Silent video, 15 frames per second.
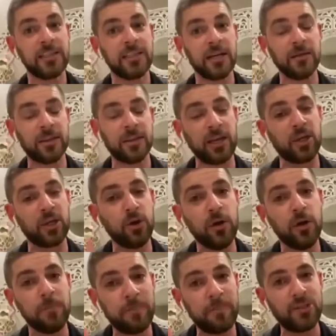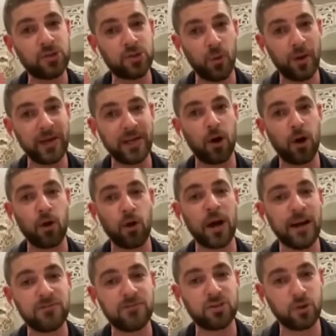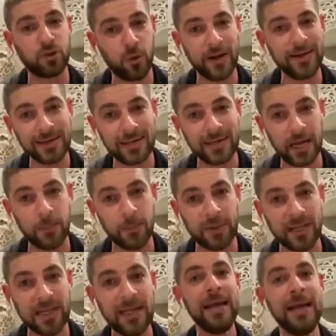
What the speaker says: that you would be joining or have joined a company